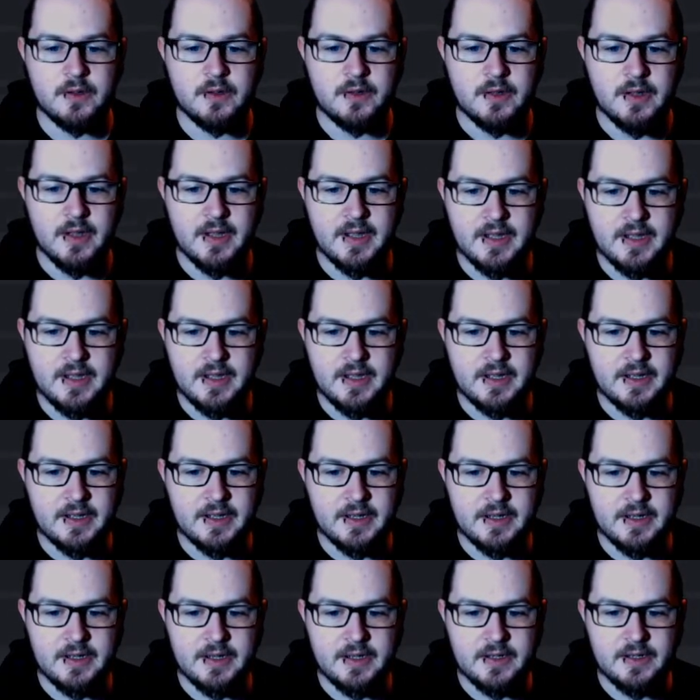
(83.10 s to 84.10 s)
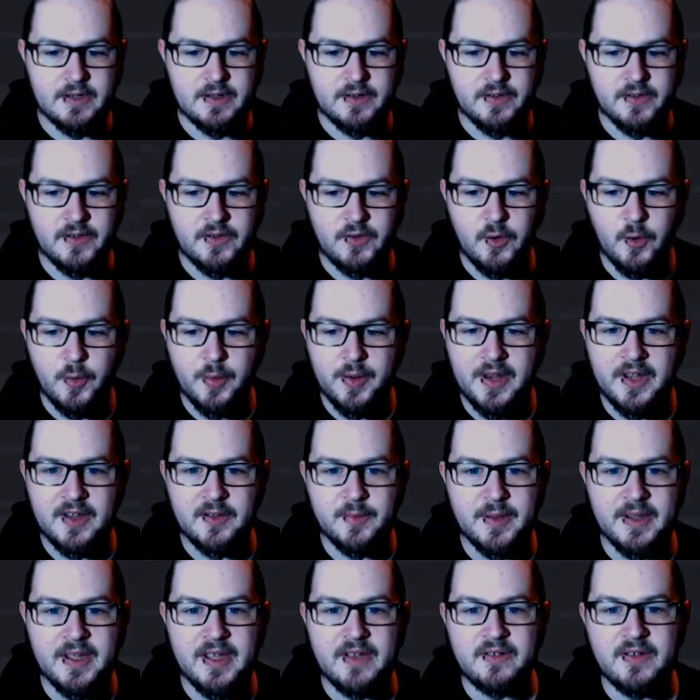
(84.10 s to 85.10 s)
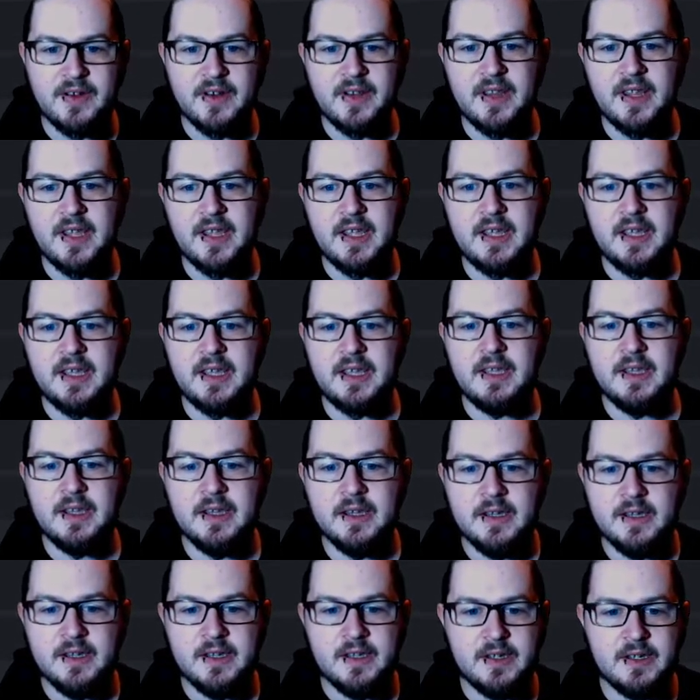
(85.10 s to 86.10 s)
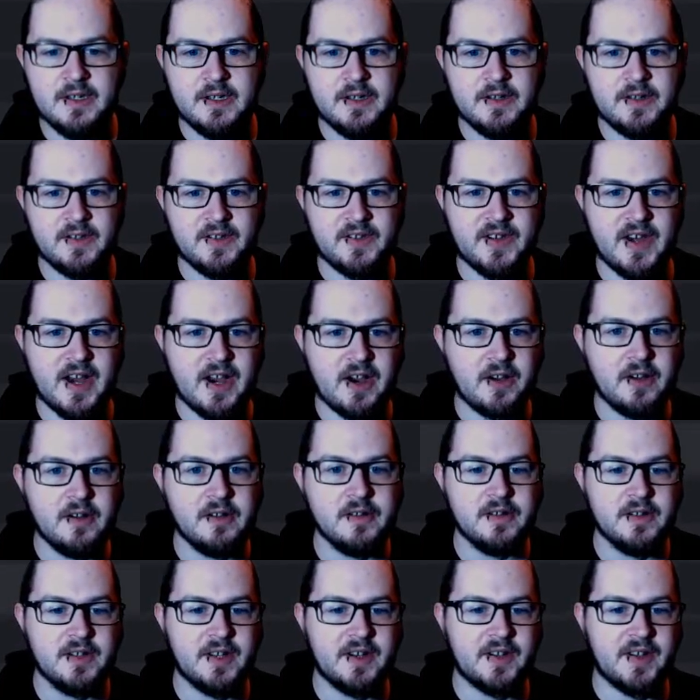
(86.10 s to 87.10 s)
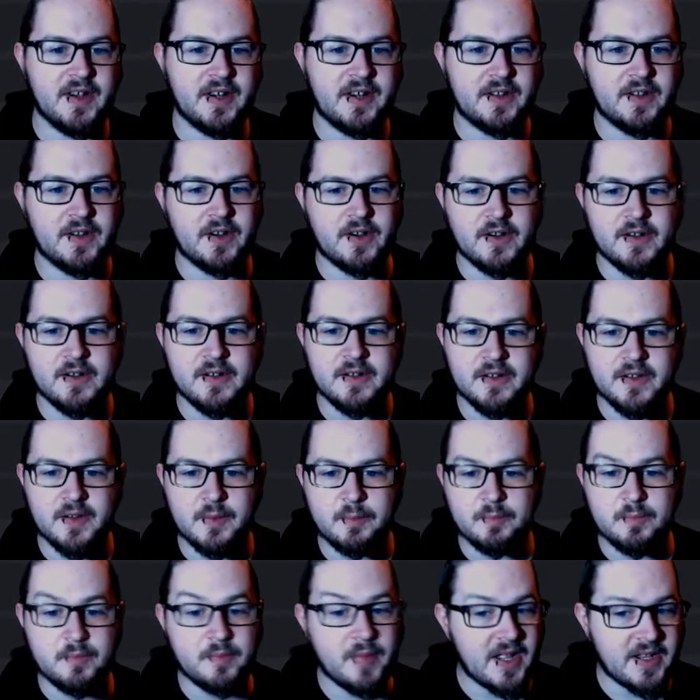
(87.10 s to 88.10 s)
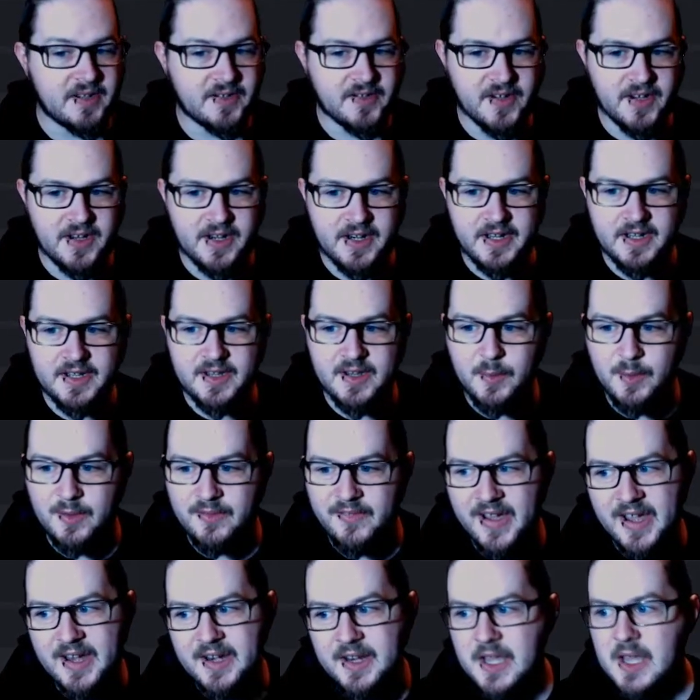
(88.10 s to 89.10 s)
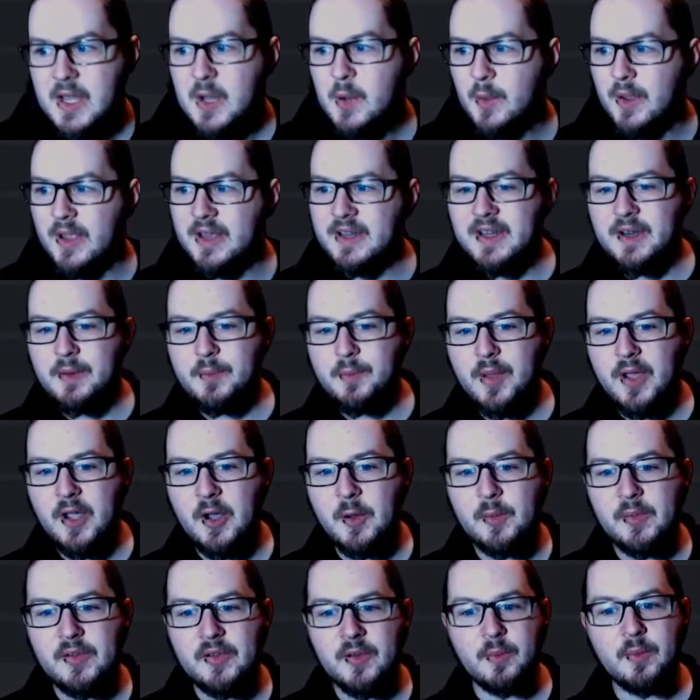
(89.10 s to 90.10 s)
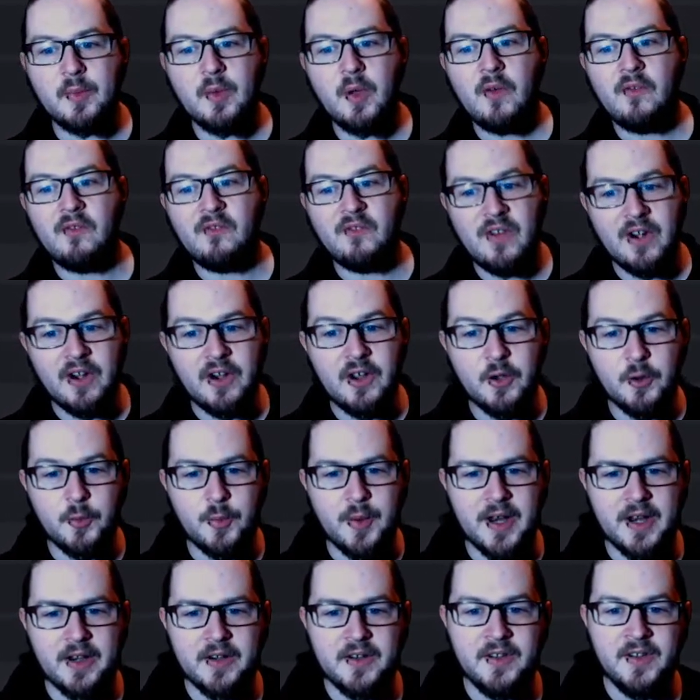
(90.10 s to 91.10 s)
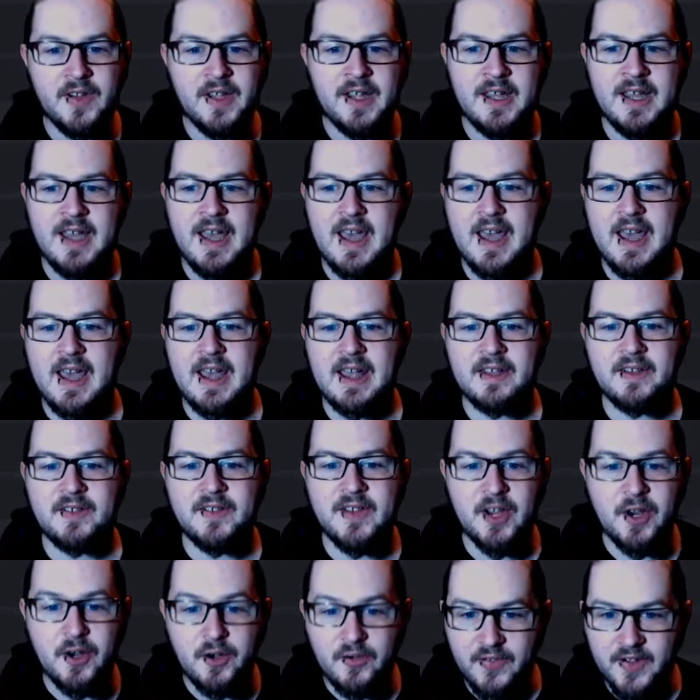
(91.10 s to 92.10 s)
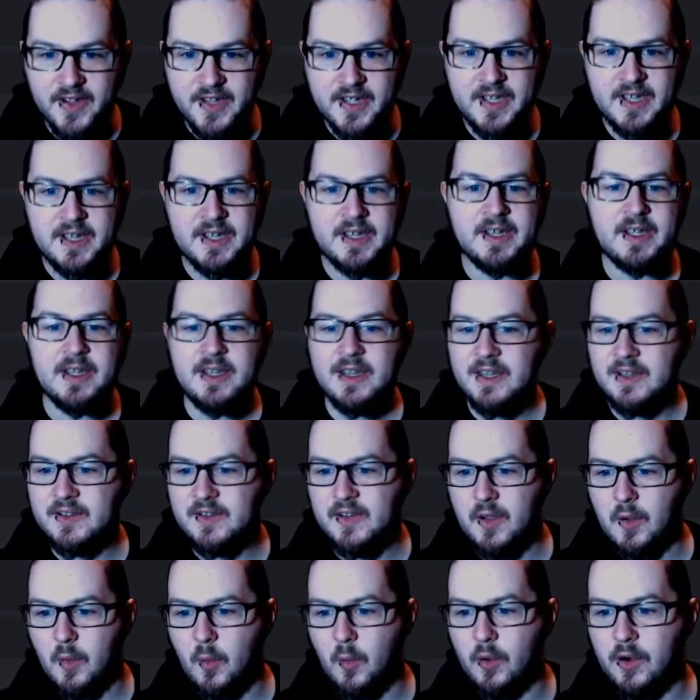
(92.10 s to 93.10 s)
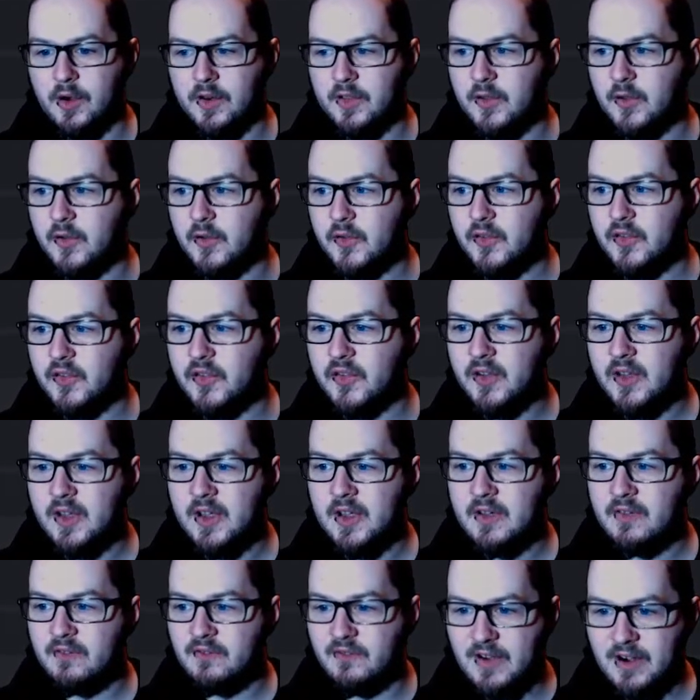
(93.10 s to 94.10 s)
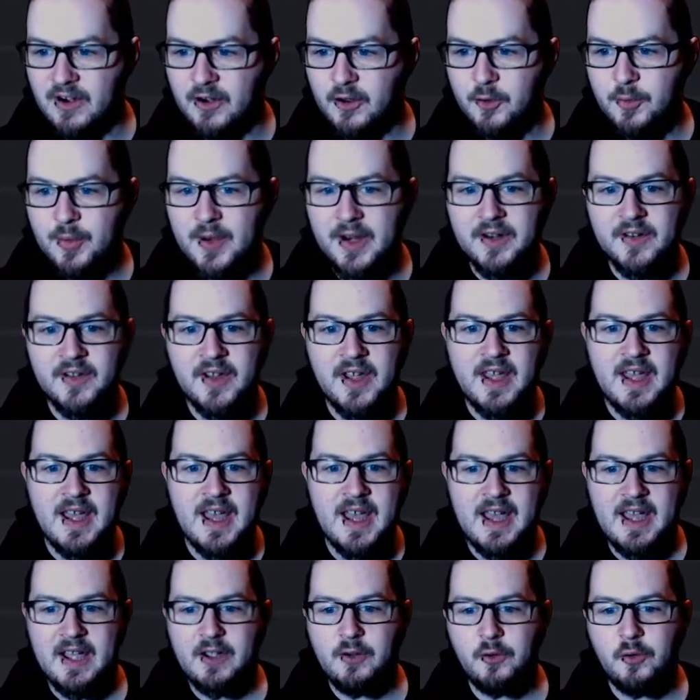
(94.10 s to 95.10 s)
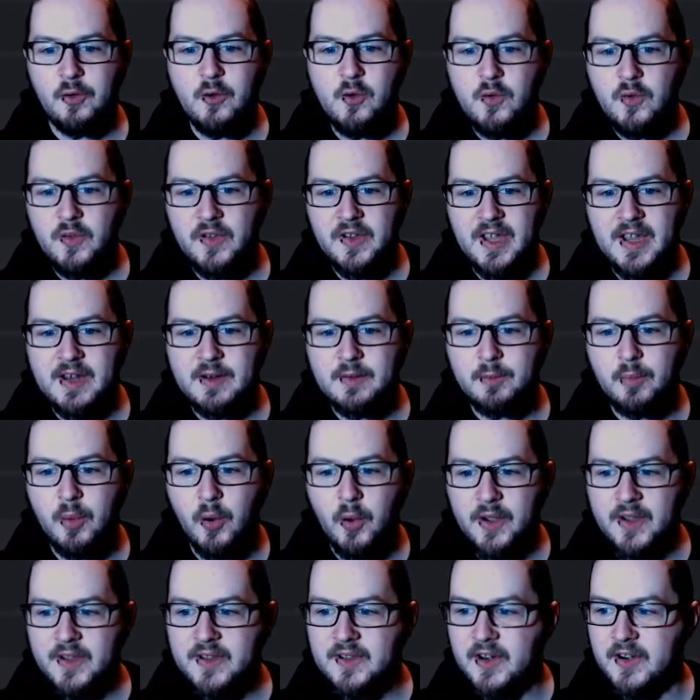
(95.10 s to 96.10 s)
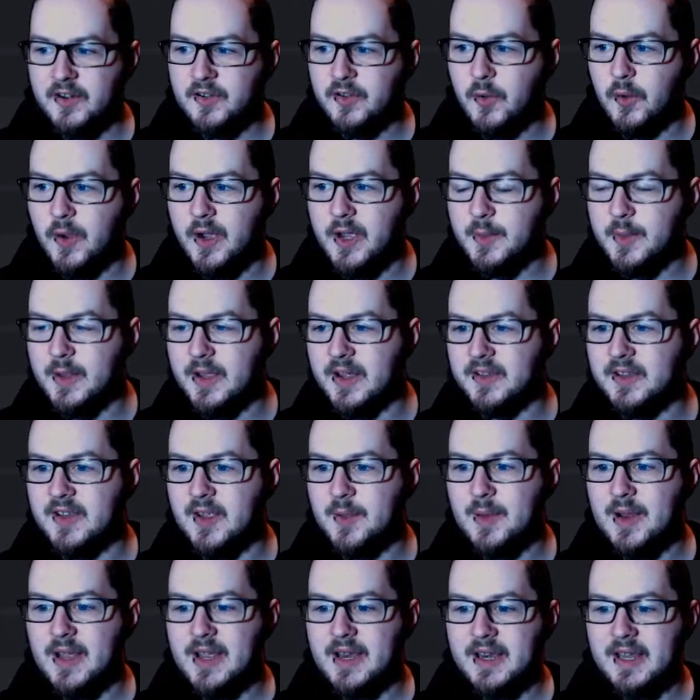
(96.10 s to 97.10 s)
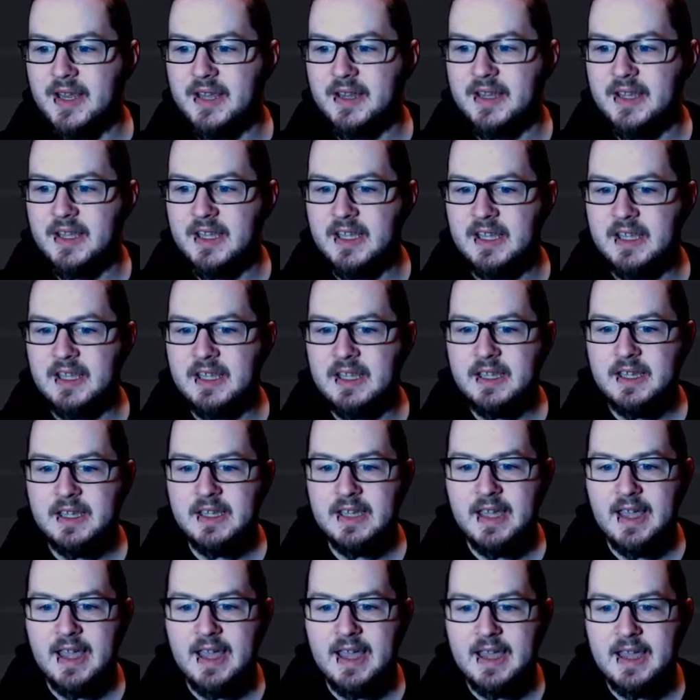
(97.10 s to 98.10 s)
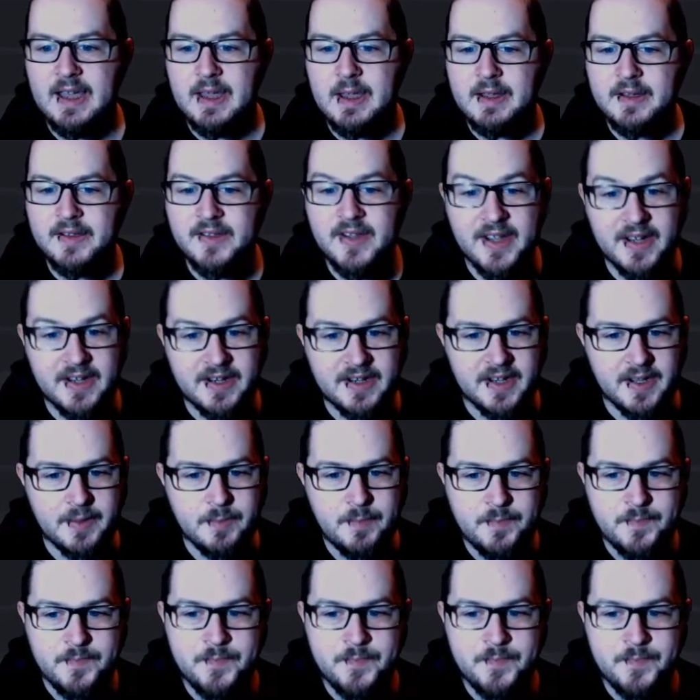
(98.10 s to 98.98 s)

there's nobody who's been given the star to say that they're the best signing that we've had. We did pick up some very good players. Sekrovic is one of those very good players. Cruz and Boyce are so high because they played in the second team.